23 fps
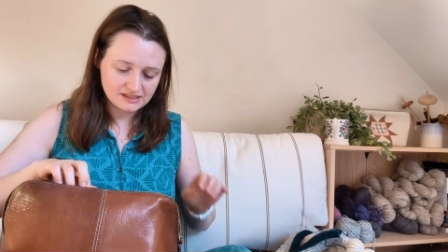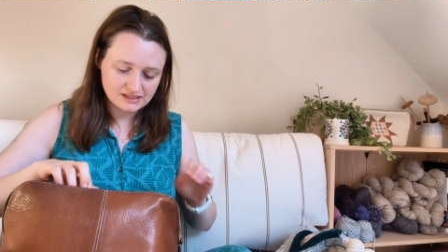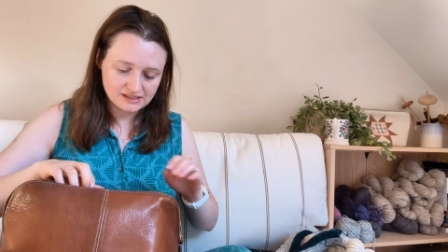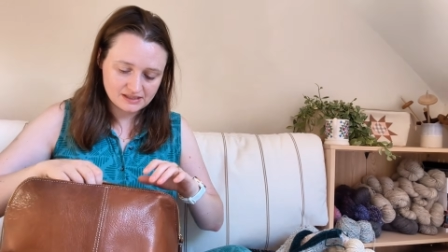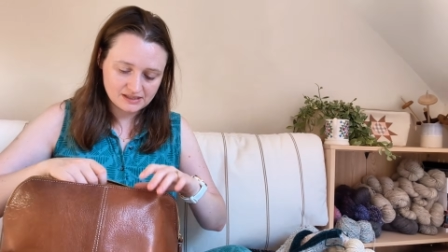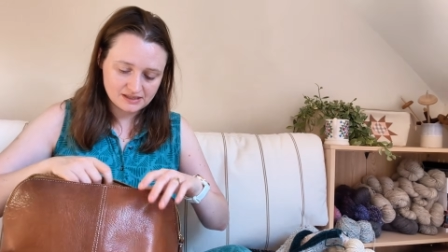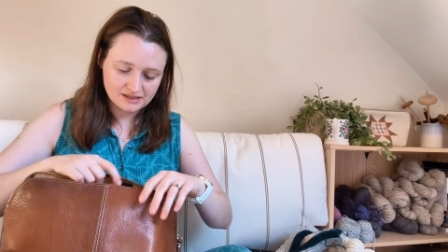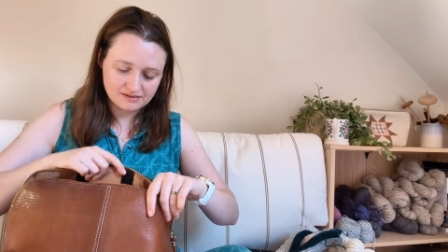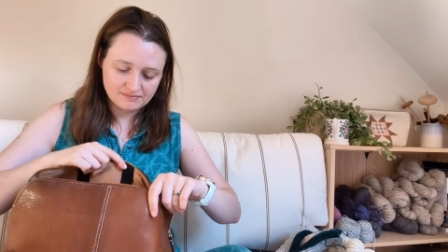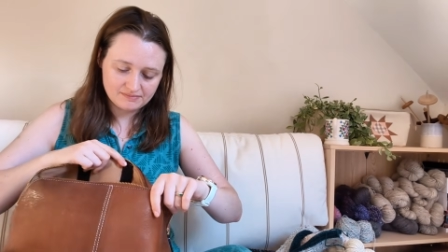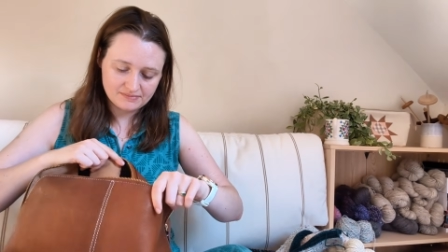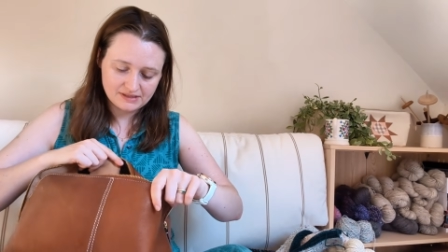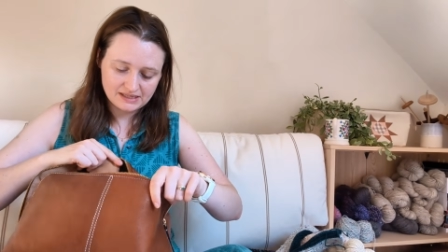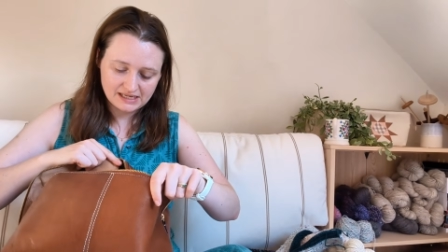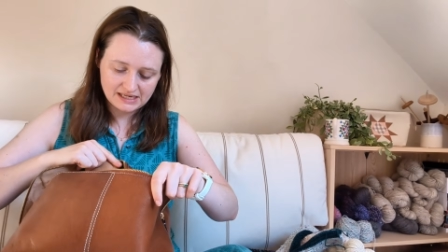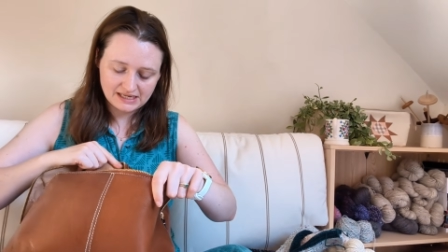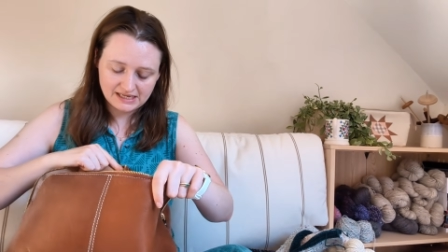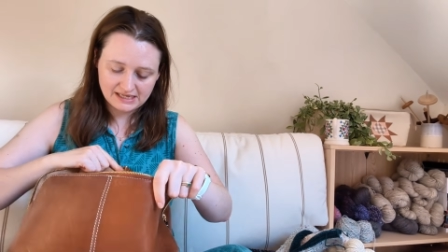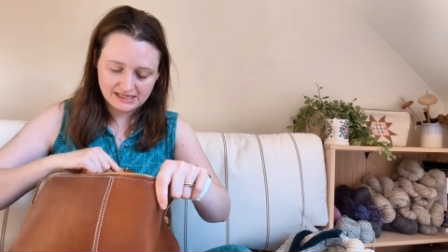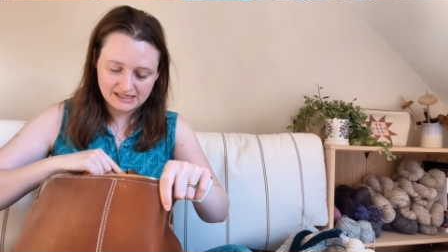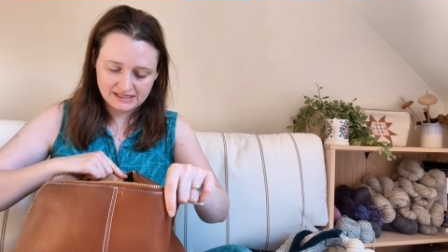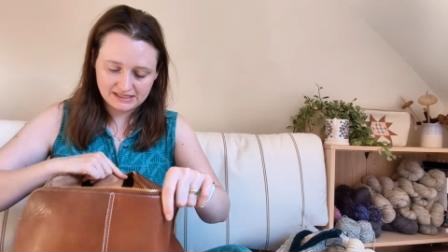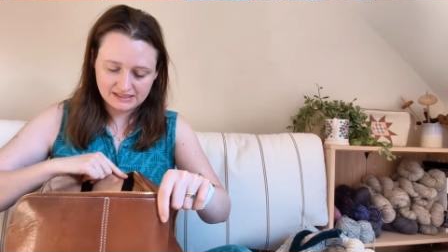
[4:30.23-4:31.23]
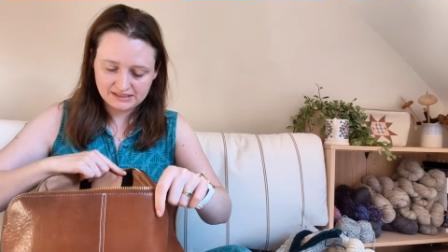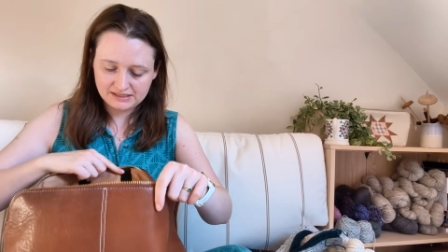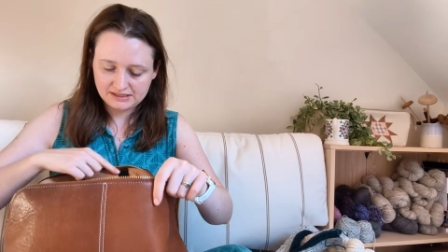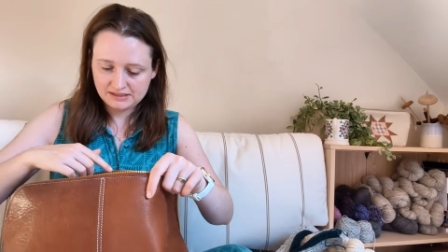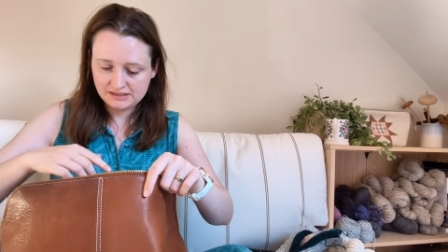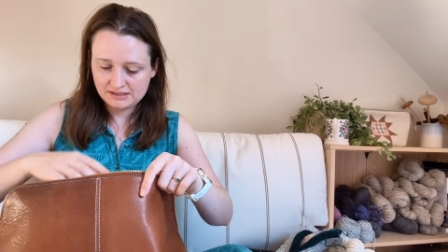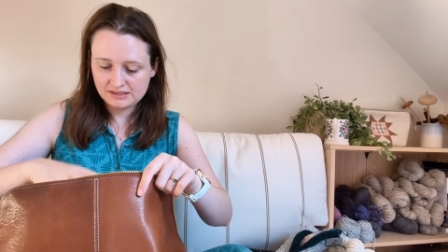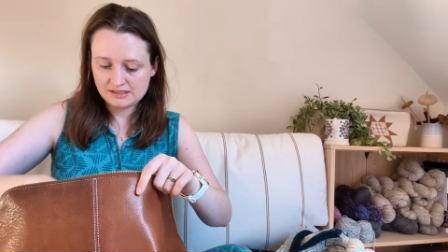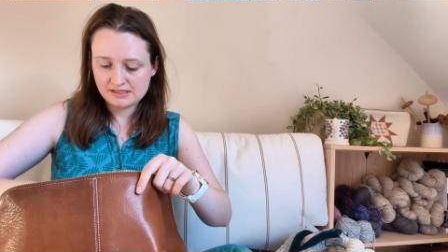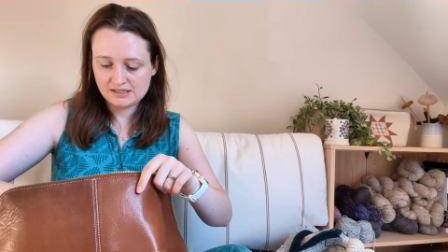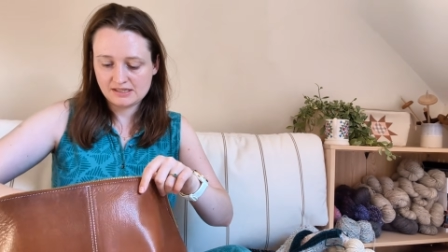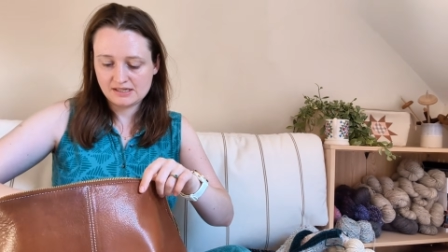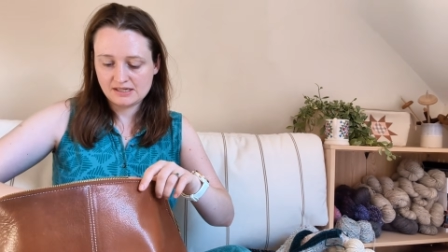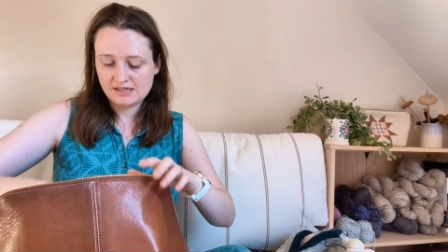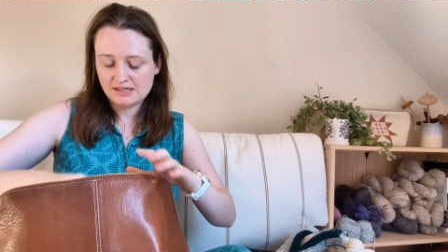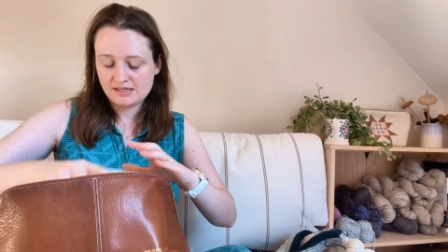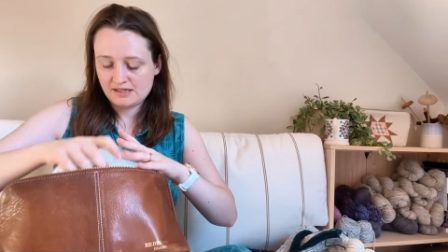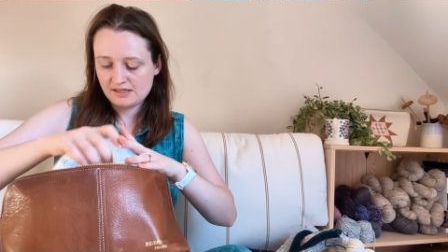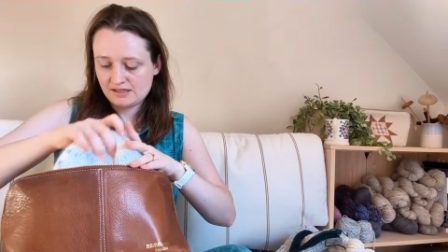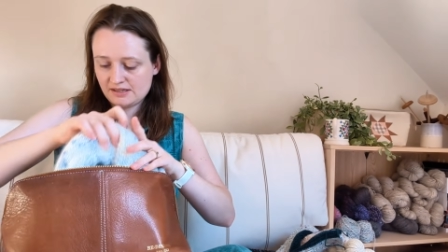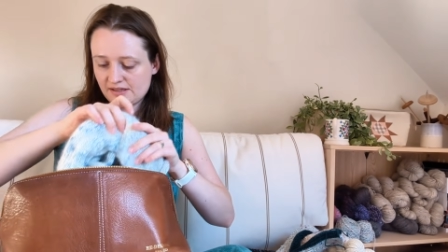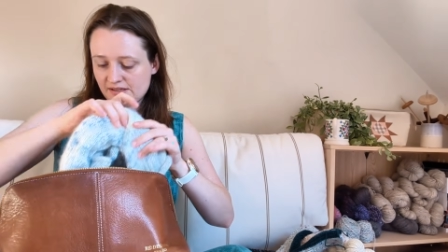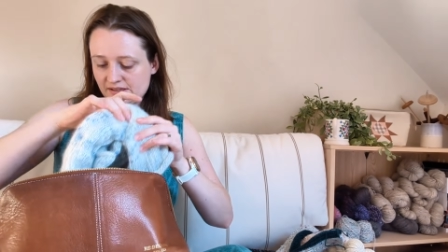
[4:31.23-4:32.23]
and
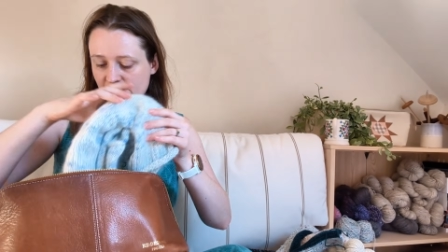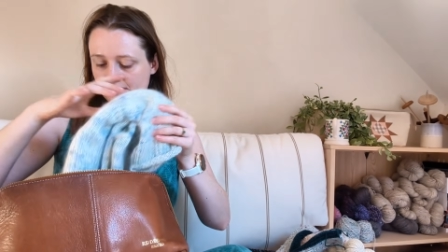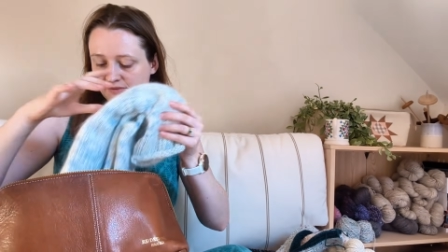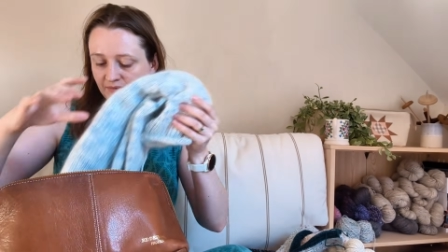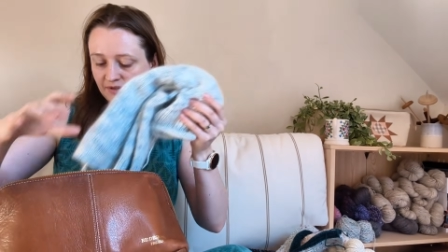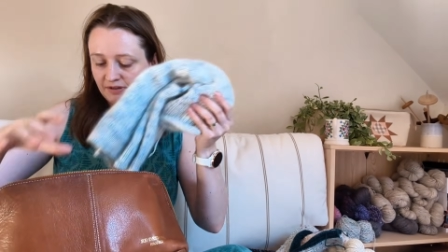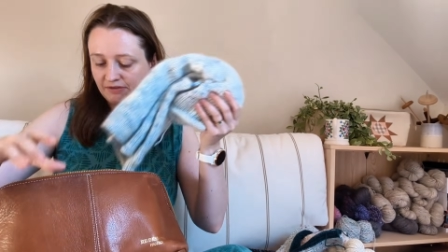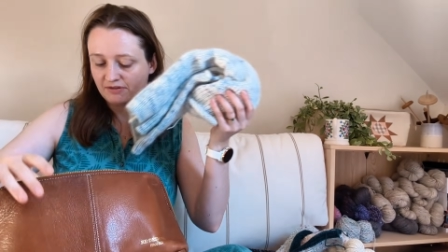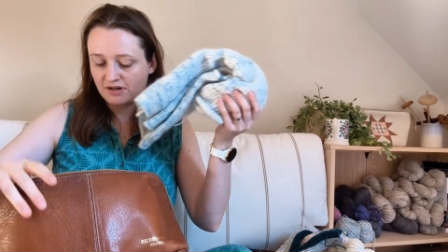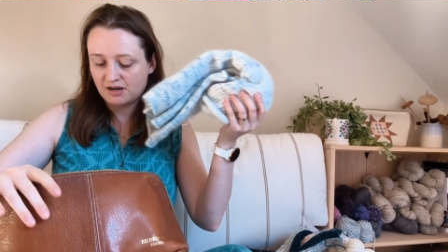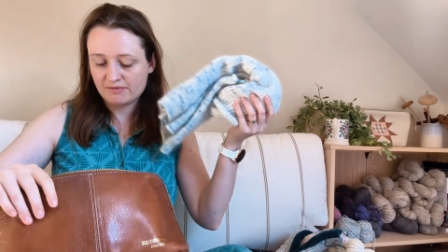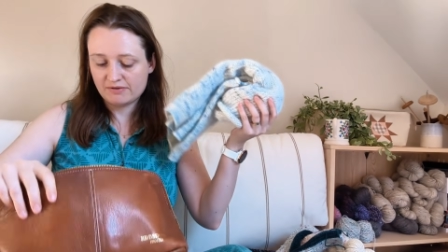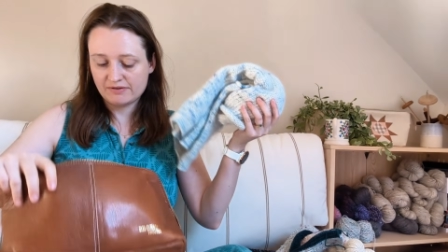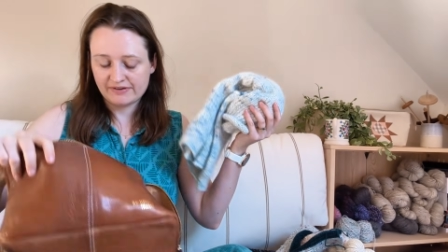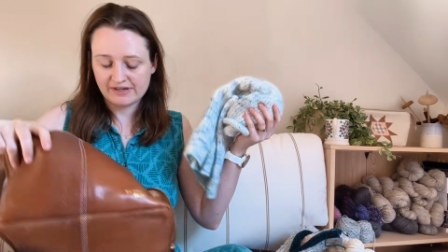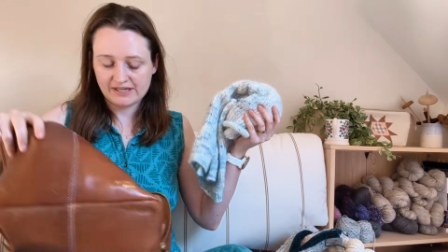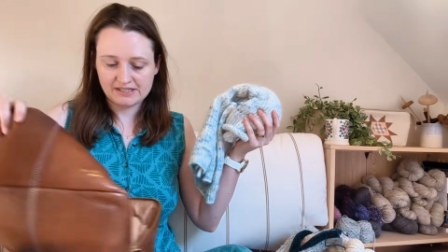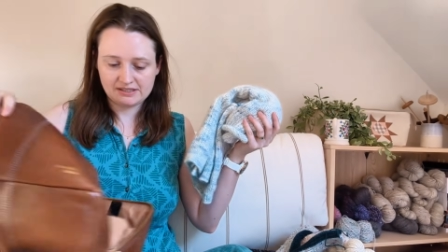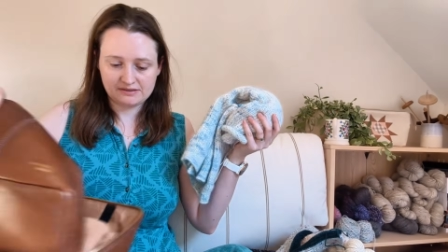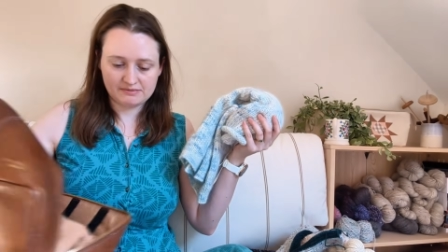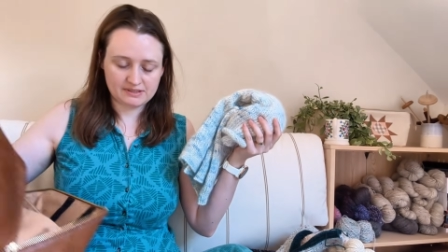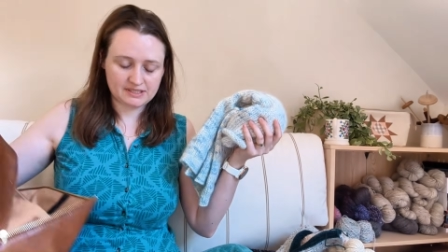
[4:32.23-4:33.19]
this is my Roma vest,